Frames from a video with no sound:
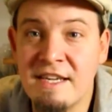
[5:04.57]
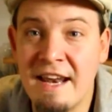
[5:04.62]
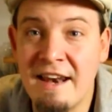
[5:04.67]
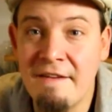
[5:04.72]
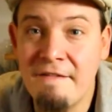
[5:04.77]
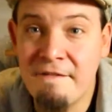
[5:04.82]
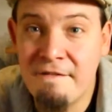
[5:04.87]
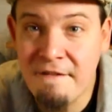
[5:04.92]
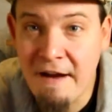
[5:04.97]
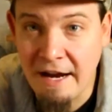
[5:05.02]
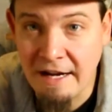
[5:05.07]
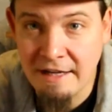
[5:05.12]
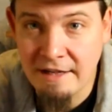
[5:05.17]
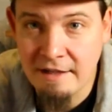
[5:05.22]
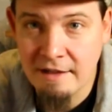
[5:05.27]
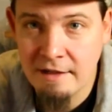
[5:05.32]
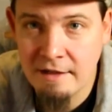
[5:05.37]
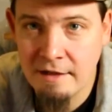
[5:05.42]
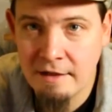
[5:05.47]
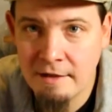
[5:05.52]
an
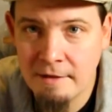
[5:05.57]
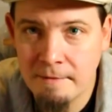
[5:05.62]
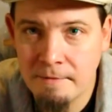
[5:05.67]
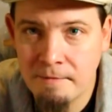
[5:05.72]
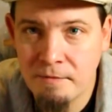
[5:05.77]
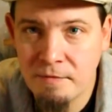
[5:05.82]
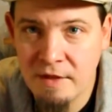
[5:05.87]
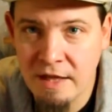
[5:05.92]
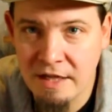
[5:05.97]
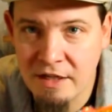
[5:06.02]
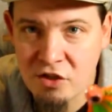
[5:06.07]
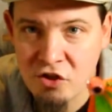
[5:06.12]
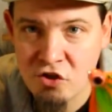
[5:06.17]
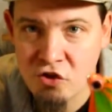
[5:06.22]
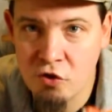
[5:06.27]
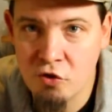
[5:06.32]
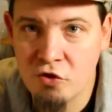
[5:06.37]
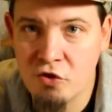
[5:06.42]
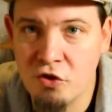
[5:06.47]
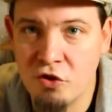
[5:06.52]
effect that
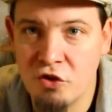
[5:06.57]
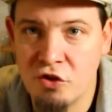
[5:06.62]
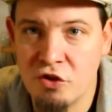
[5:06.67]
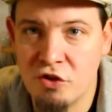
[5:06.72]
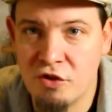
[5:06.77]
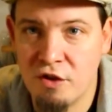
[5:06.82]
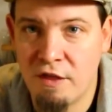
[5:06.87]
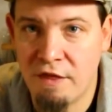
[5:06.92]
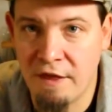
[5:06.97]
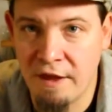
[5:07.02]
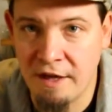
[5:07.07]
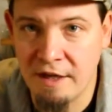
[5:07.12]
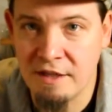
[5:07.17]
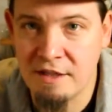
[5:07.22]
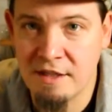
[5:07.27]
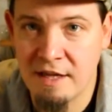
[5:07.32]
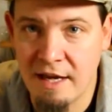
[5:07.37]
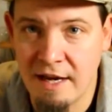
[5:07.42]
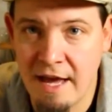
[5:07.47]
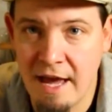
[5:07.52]
certain
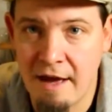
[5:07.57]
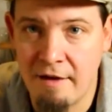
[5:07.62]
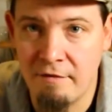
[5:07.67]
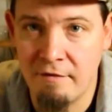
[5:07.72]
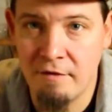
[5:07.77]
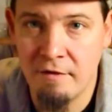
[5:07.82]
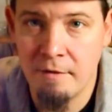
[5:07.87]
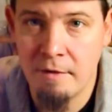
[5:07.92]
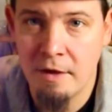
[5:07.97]
things can have.